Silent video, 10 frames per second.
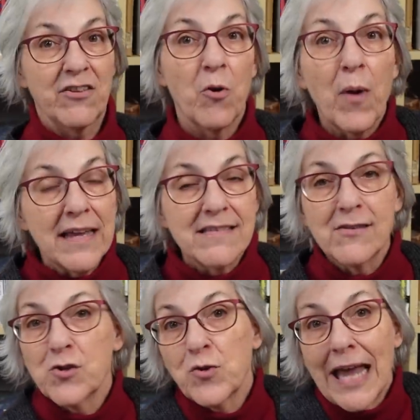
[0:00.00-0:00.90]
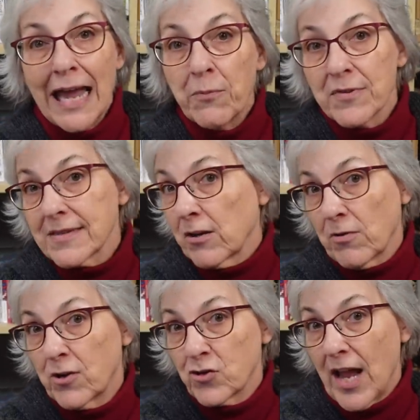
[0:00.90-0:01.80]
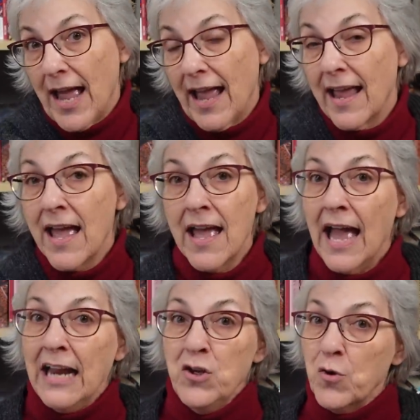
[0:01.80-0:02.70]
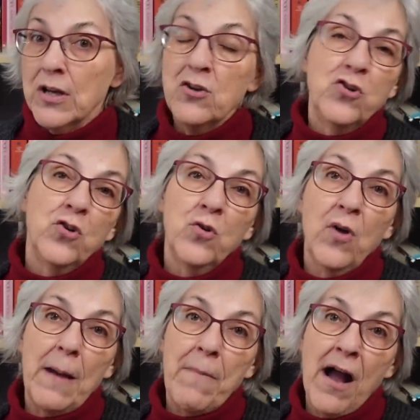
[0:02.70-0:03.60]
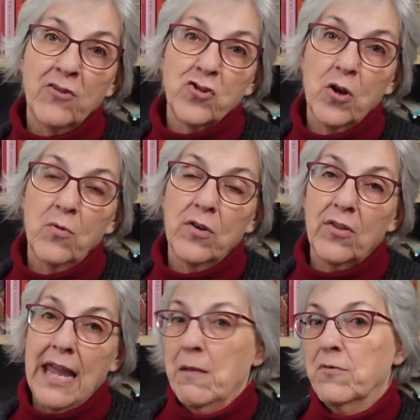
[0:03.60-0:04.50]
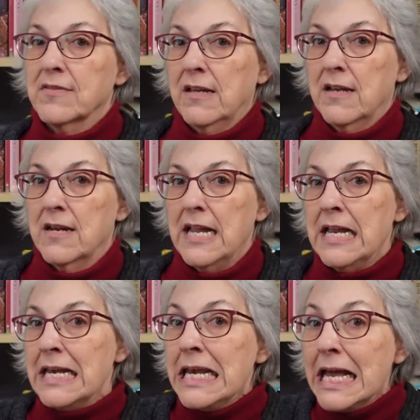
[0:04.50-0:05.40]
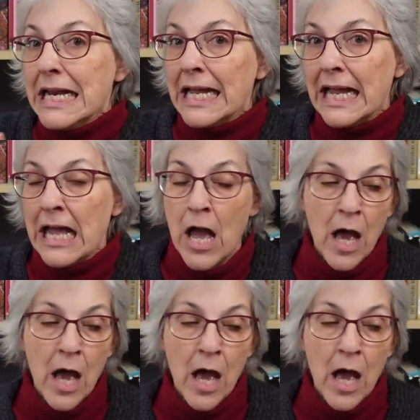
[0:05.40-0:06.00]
There are ways to do cables in crochet, and you can do a poncho with cables in it in knitting.